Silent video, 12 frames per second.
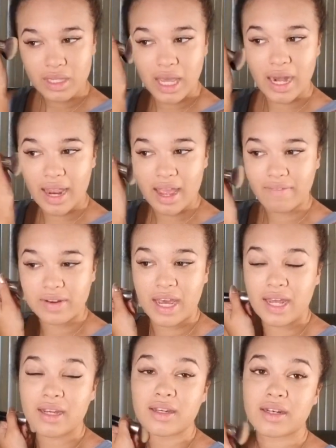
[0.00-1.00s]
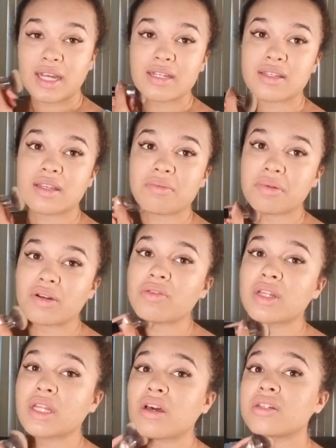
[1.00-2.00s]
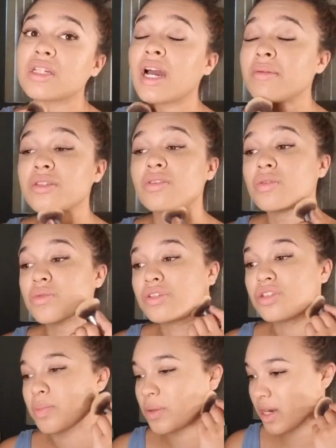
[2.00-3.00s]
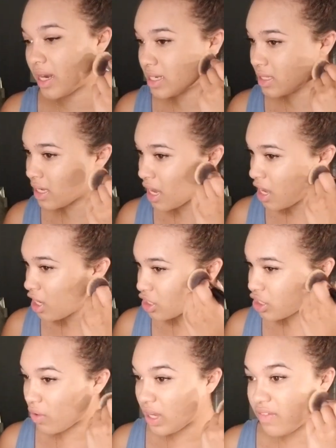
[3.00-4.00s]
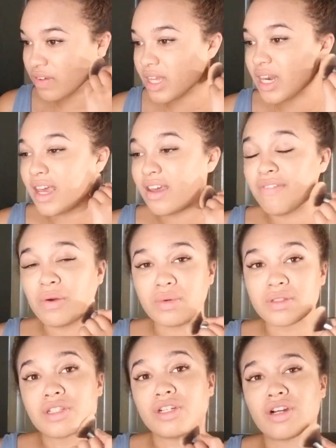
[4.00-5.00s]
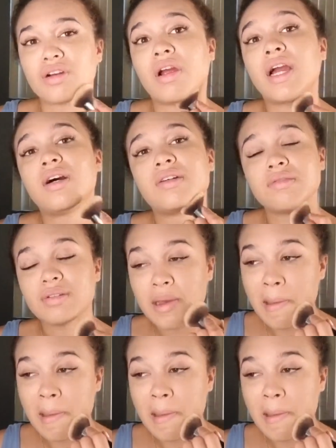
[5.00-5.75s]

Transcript: and I haven't had a good night's sleep in a really long time, so it was super nice. So even if it was a turnaround,